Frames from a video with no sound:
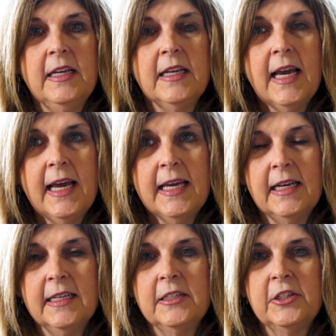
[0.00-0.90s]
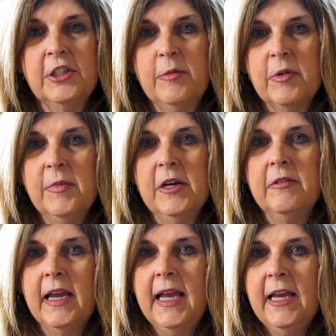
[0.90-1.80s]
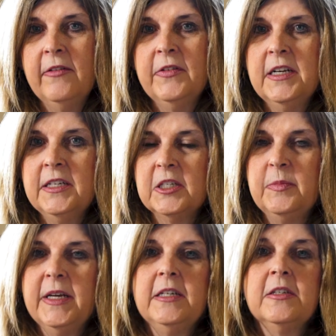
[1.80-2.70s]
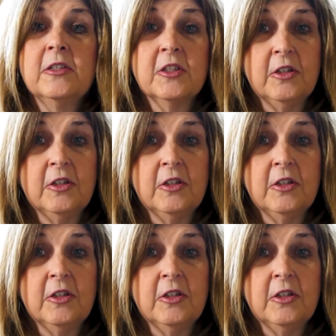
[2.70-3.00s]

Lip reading: and catalyst to promote evidence-based